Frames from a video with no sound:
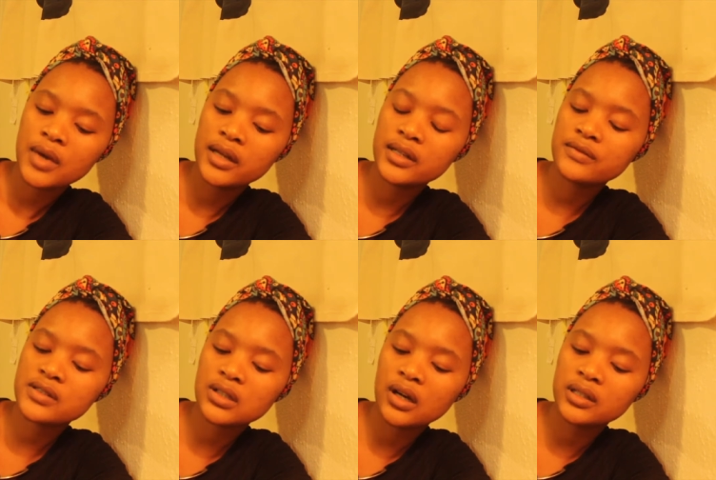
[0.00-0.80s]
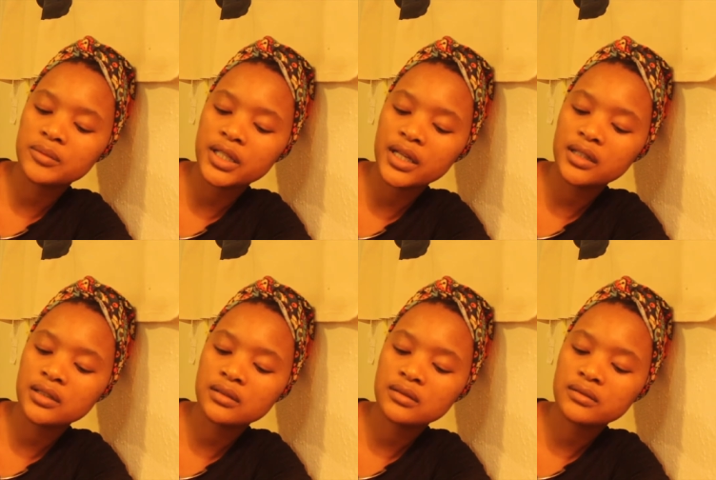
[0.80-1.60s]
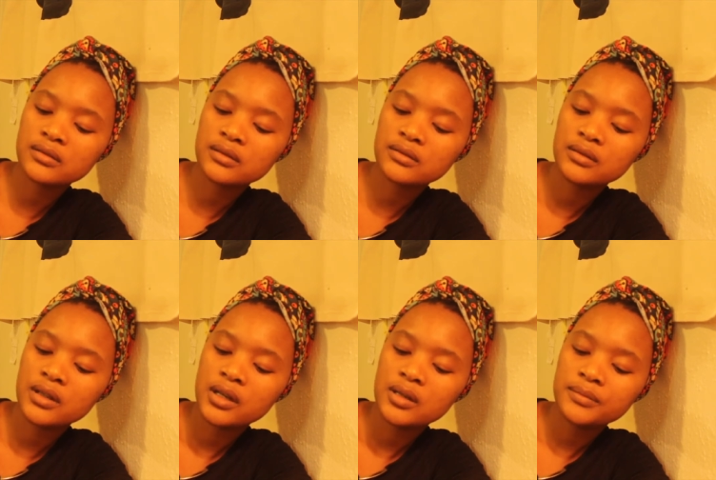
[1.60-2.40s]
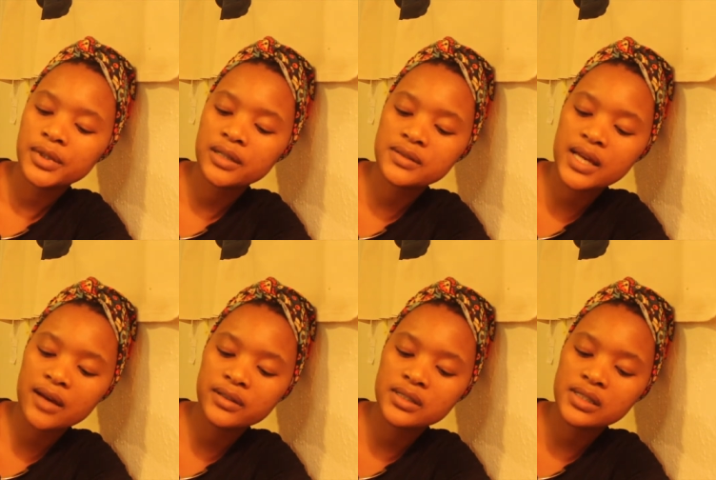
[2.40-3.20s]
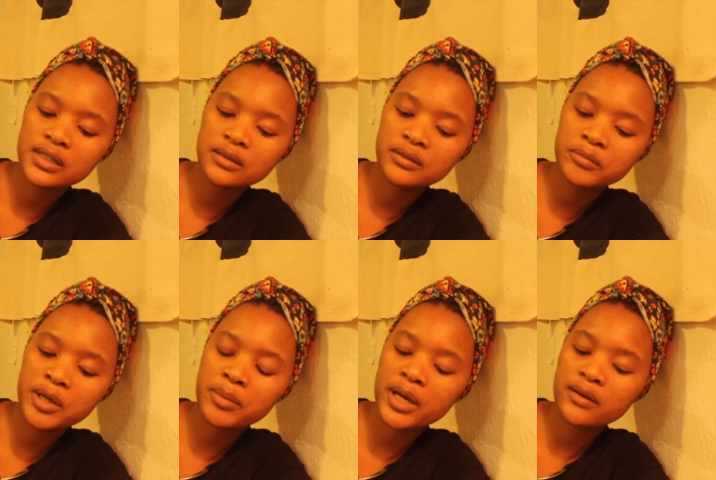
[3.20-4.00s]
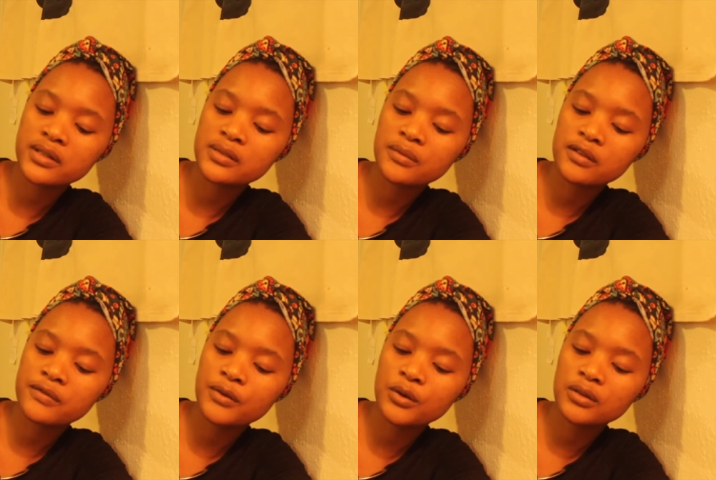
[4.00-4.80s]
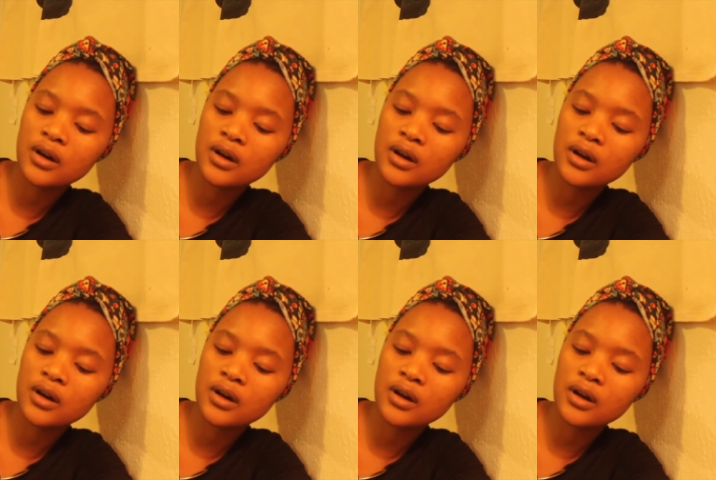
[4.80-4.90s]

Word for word: I never saw him again but I was having dinner with my parents when the phone